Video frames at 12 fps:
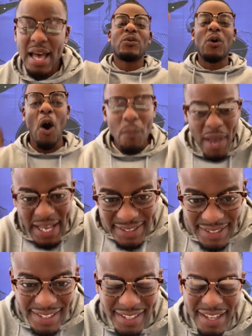So
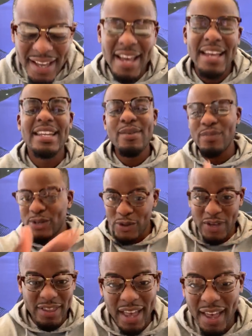comment, let me
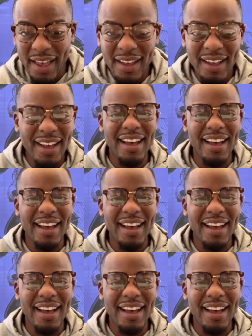know you're there,